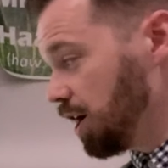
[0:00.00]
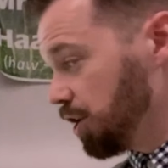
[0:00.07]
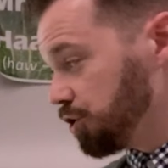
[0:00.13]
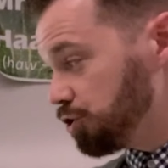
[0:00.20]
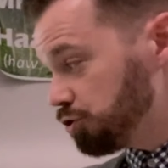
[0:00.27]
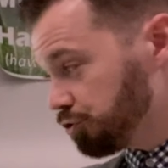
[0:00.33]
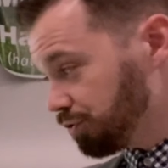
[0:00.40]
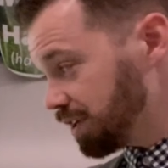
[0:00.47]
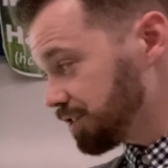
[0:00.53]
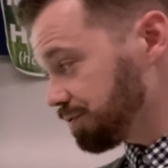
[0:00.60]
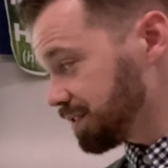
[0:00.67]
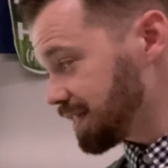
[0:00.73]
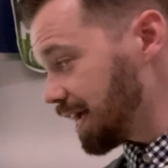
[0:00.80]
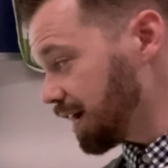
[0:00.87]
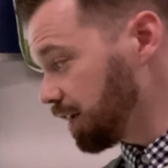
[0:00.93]
Nutrients
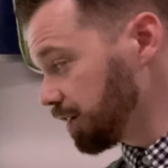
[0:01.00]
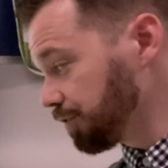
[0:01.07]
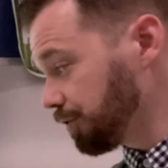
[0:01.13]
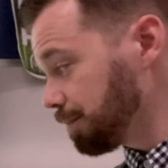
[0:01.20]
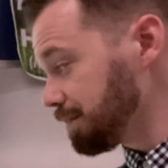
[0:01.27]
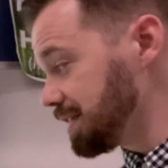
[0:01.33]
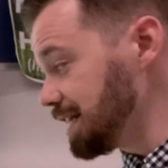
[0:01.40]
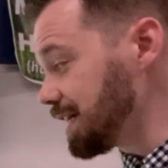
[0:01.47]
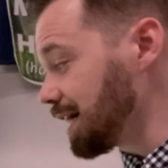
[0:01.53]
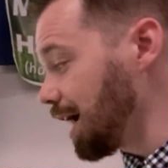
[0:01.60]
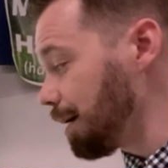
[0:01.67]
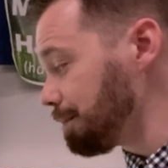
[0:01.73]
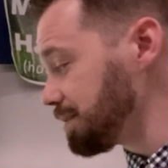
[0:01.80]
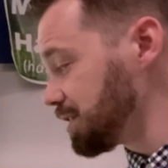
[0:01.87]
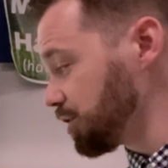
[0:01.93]
recycled from
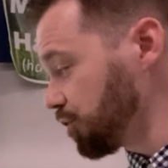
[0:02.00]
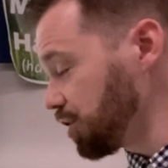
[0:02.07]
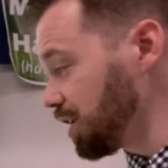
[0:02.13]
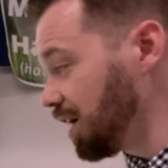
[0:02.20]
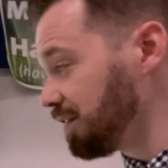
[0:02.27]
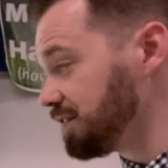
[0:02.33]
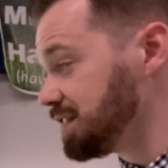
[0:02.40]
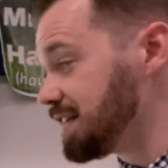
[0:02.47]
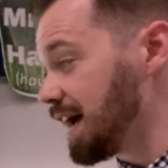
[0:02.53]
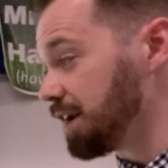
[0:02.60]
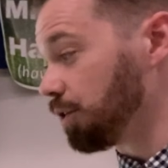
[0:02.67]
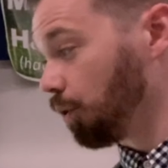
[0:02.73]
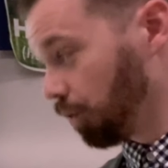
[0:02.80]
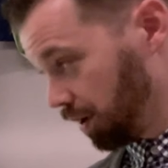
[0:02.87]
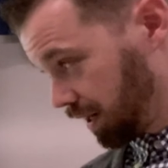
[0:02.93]
decomposition of
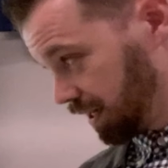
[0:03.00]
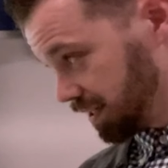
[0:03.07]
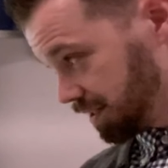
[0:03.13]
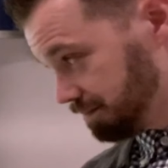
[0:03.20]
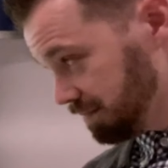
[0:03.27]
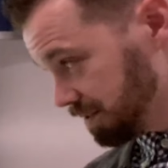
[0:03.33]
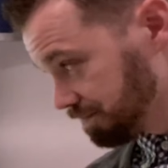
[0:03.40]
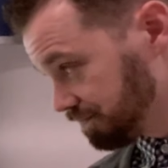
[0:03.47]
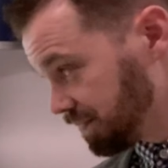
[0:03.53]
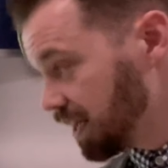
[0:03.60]
dead organisms.